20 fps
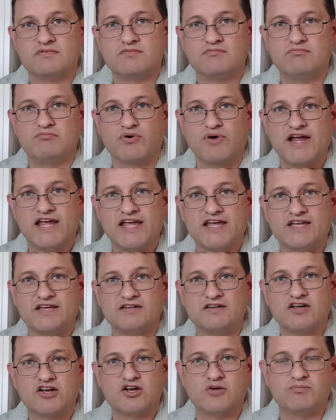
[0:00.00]

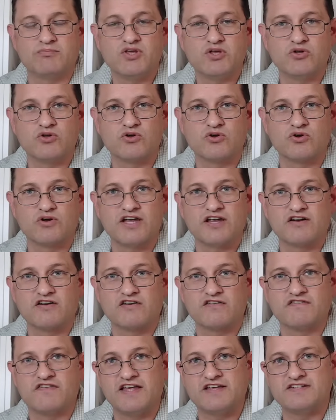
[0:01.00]
brain-computer
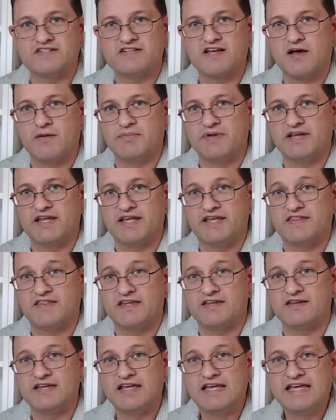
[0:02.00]
interface company
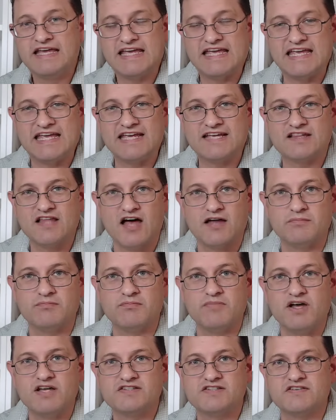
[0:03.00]
that Elon
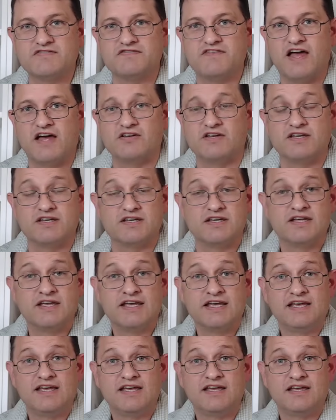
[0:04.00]
Musk founded,
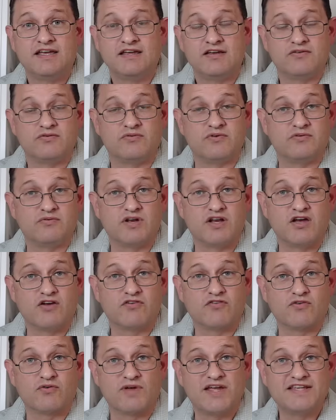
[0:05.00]
we went
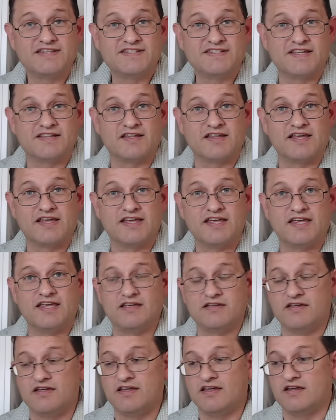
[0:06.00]
over recently,
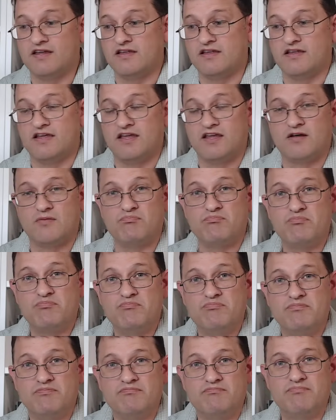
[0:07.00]
in a
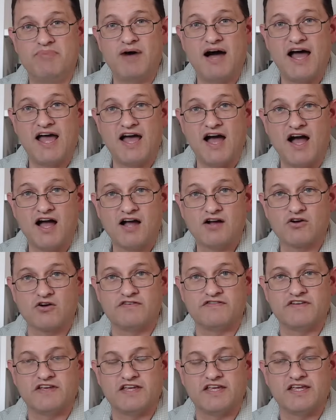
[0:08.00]

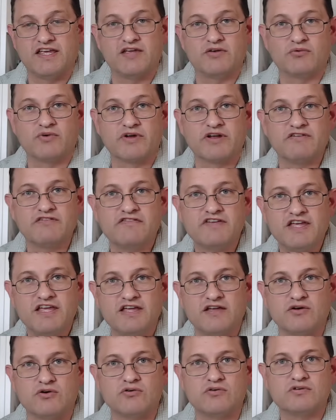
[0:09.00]
biography, he
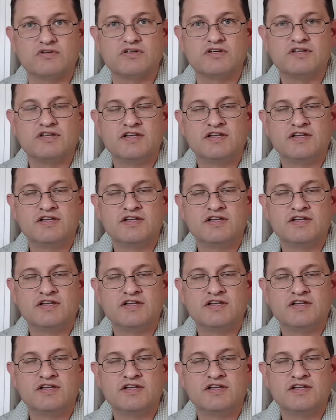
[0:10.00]
revealed